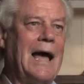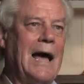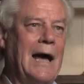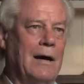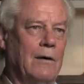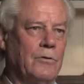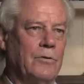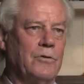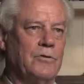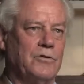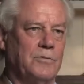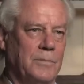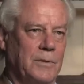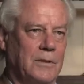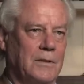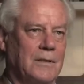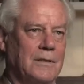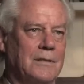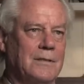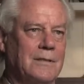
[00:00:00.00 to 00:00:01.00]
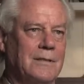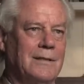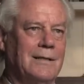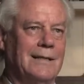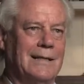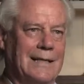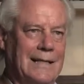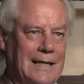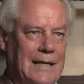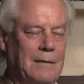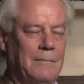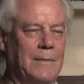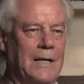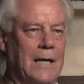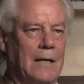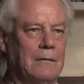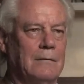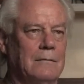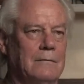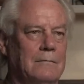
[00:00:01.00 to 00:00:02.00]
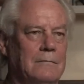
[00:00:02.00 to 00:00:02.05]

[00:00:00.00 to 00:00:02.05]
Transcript: those buildings came down.